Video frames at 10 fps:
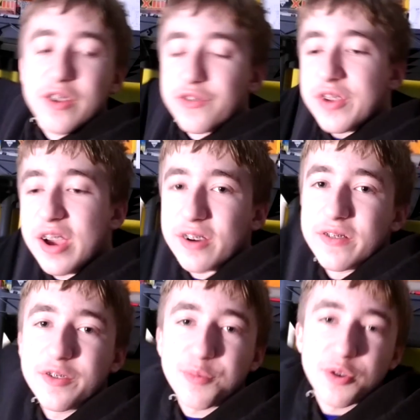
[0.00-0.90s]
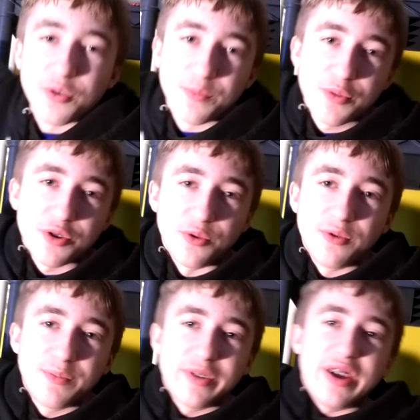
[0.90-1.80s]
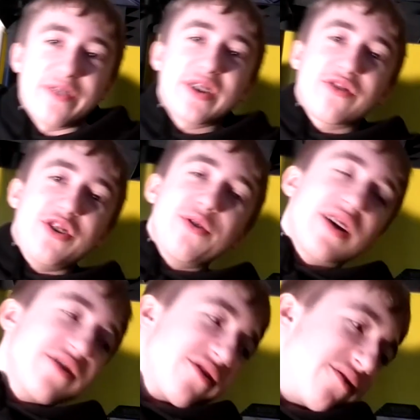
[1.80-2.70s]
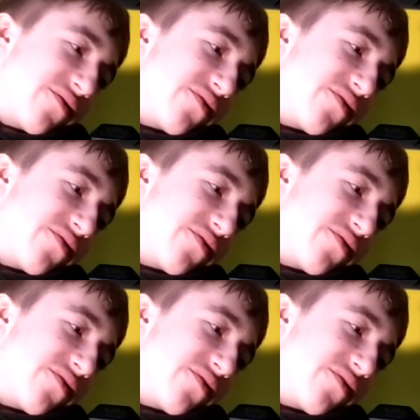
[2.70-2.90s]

So yeah, it's pretty pretty cool. But yeah, thanks to you guys.